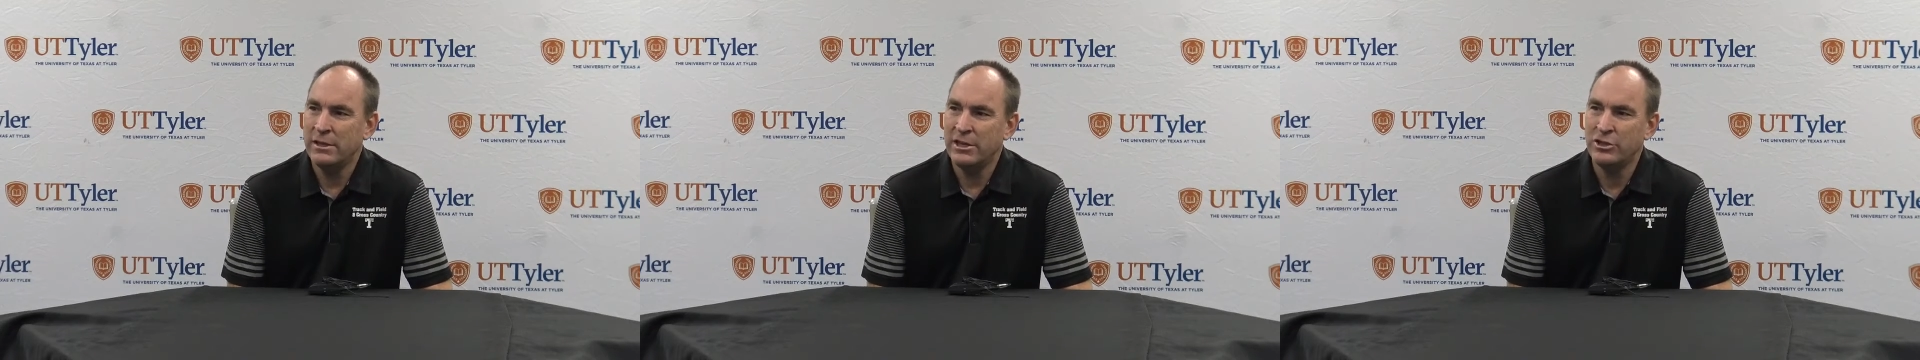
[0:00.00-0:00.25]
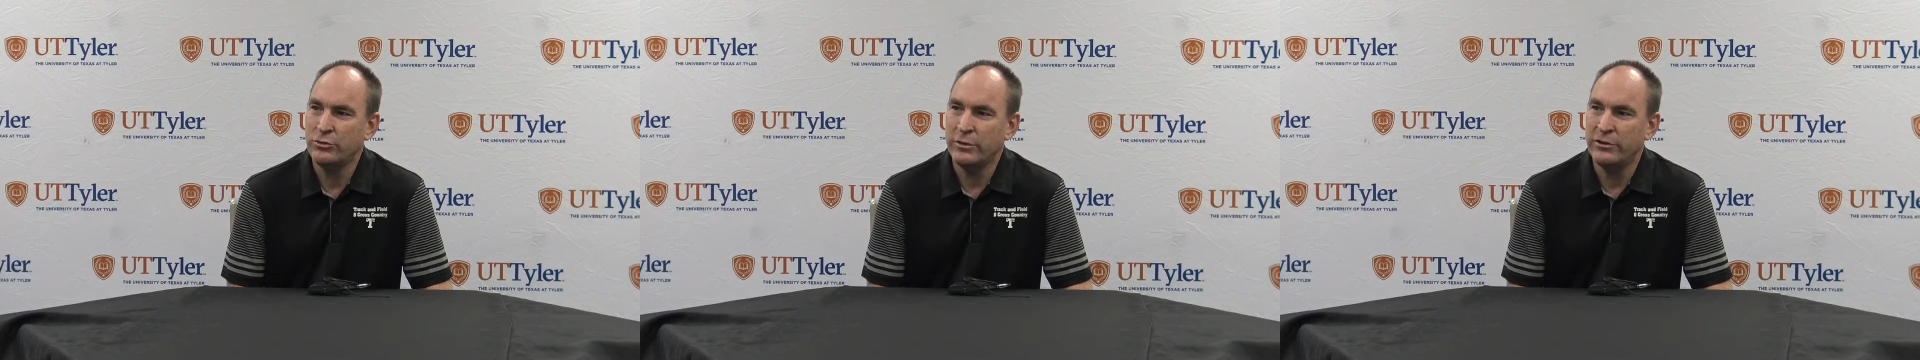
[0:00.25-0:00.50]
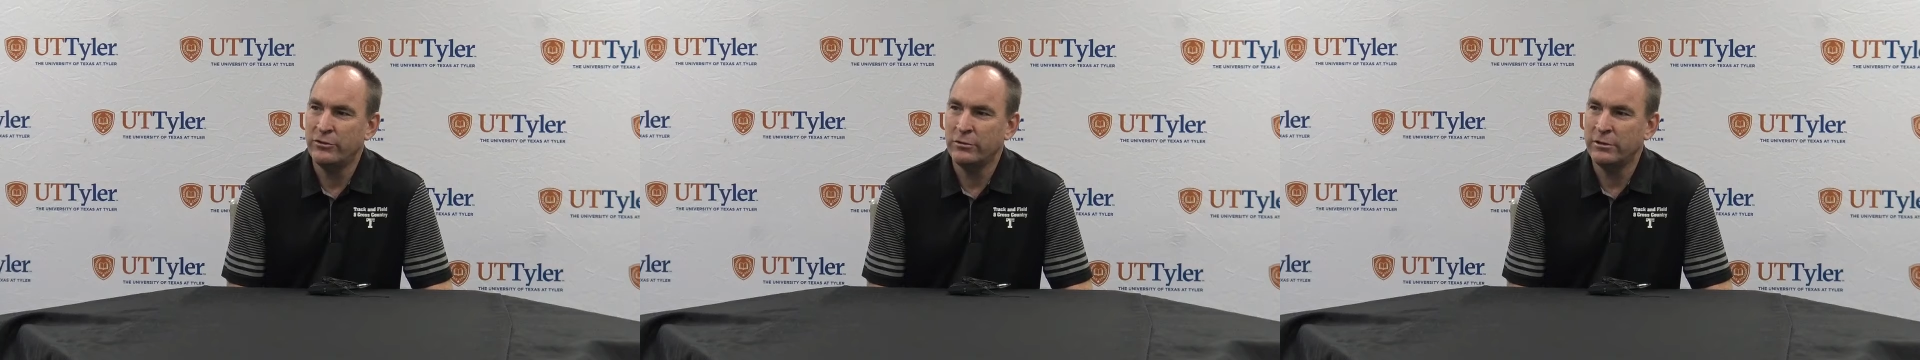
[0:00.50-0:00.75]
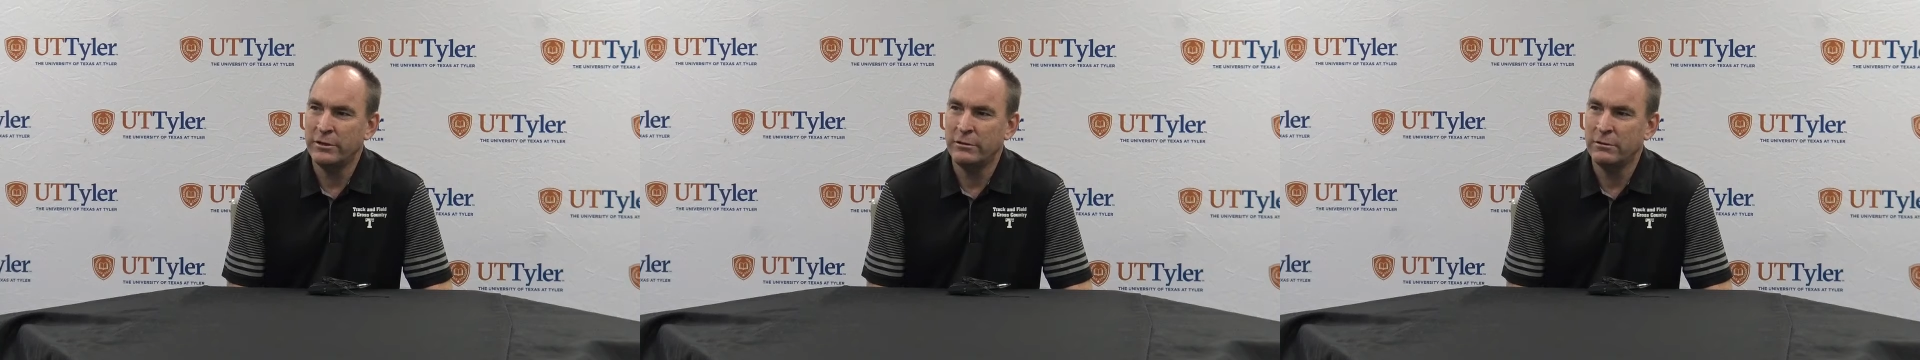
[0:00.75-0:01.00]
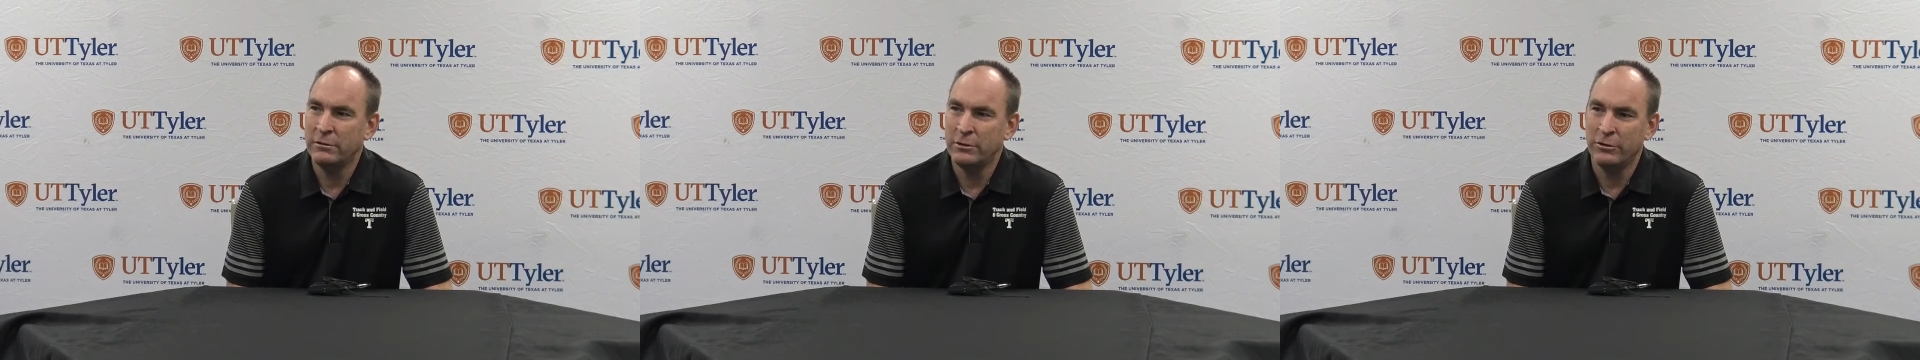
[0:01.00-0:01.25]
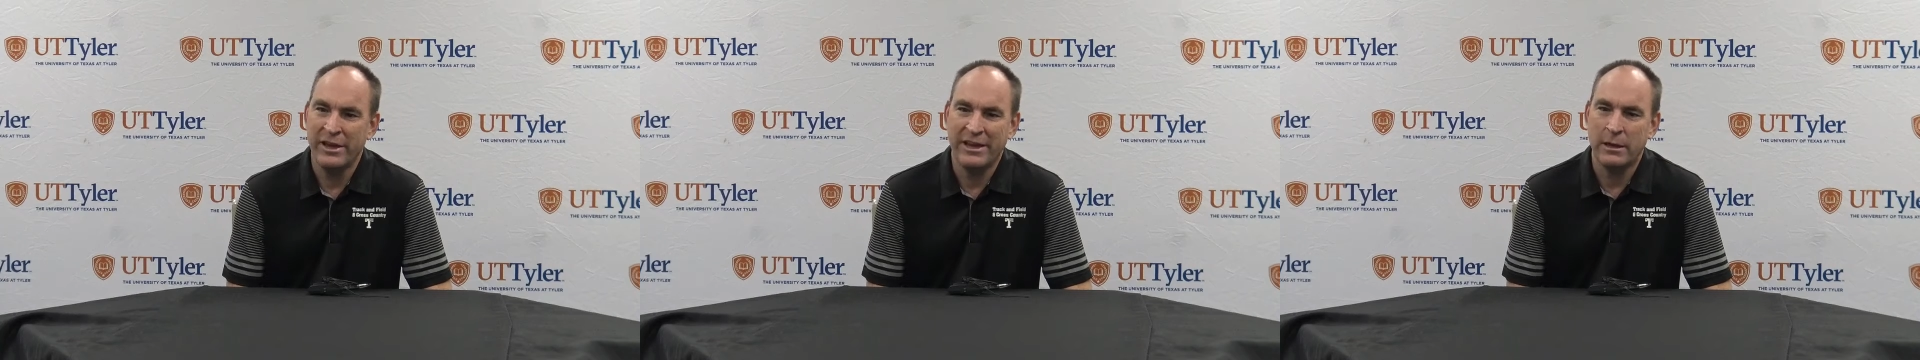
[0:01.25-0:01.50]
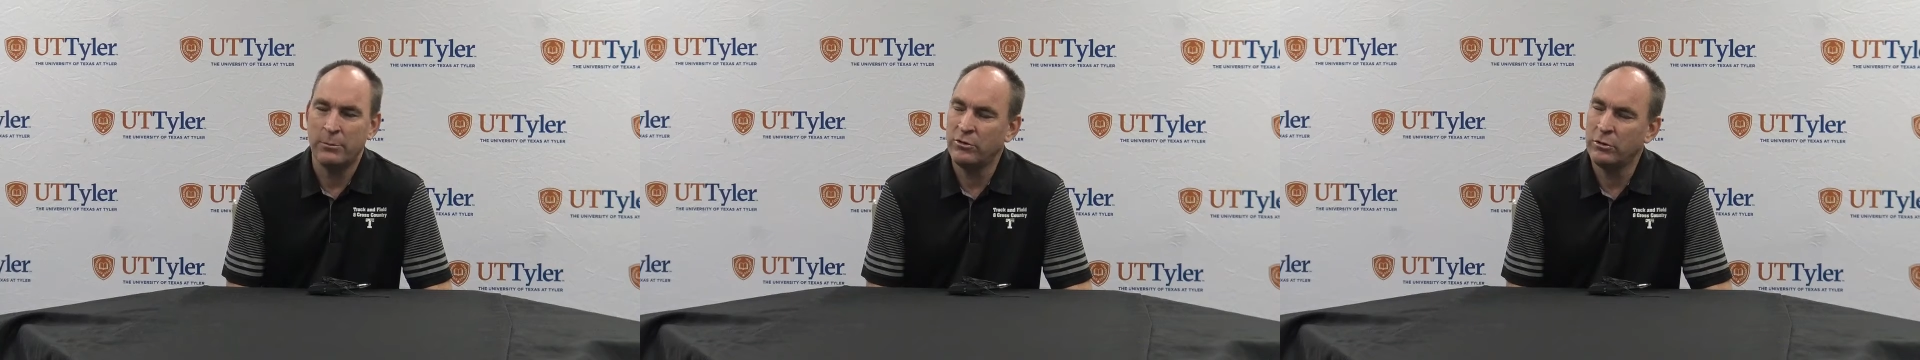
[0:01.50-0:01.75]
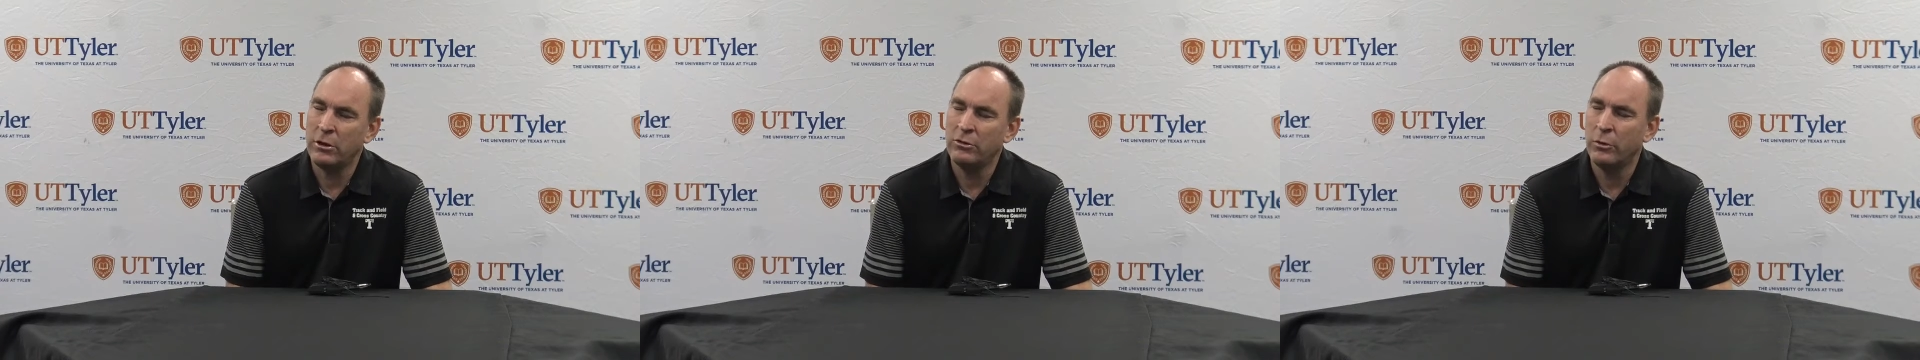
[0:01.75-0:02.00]
injuries or little hiccups
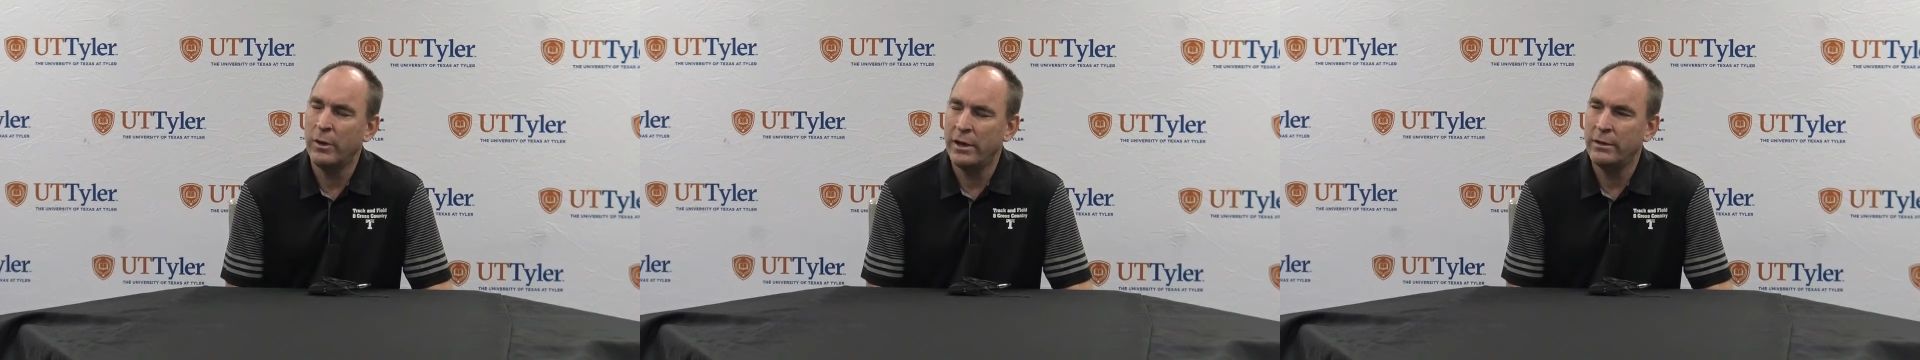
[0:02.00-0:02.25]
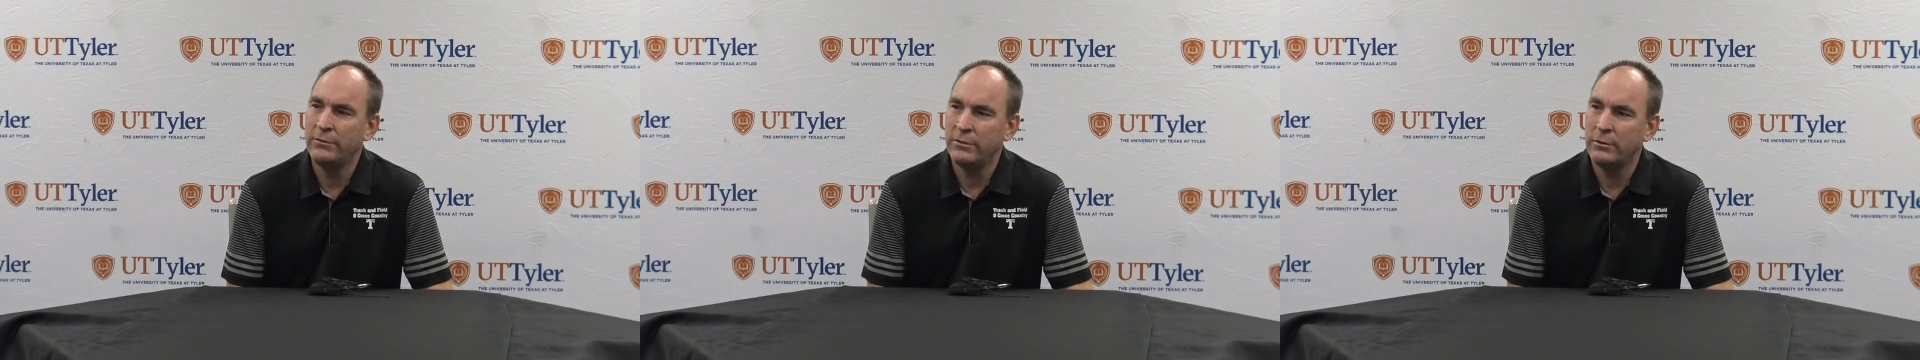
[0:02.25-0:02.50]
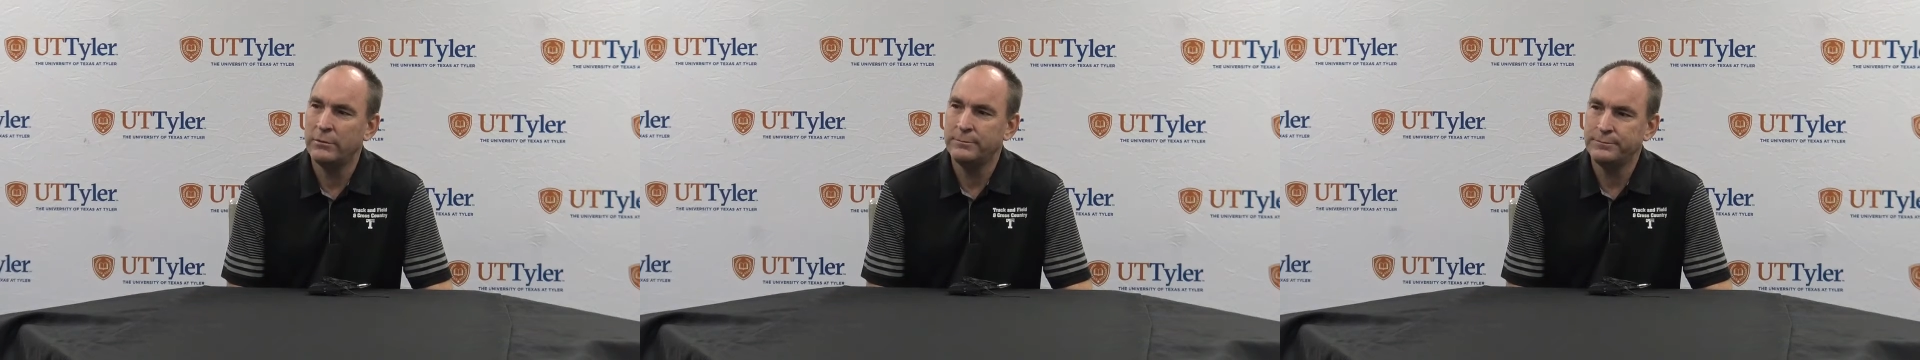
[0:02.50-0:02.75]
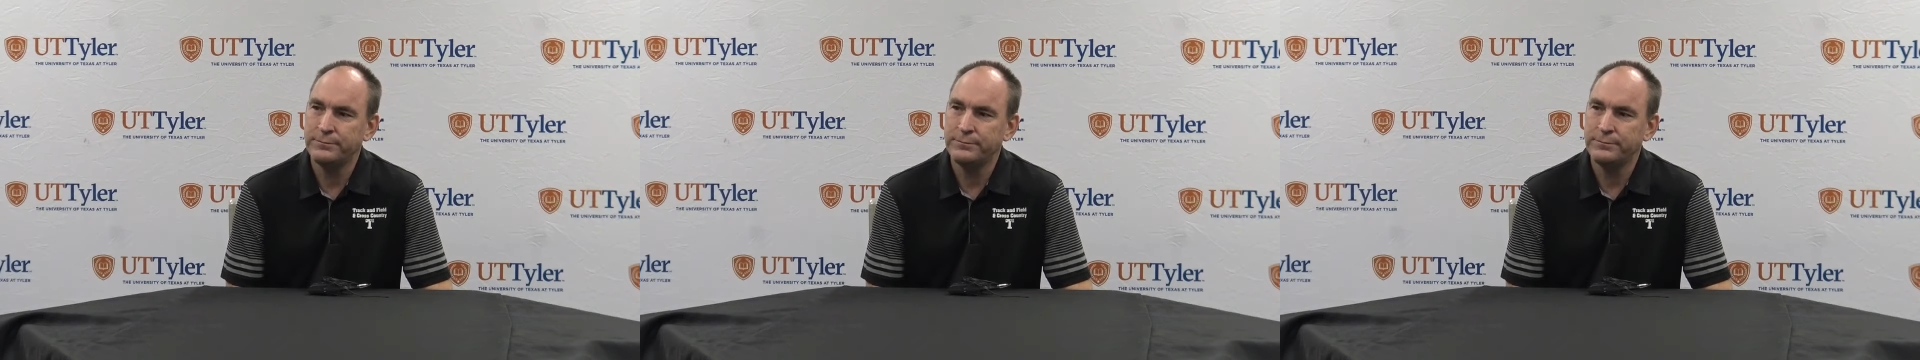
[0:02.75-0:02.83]
along the way. So.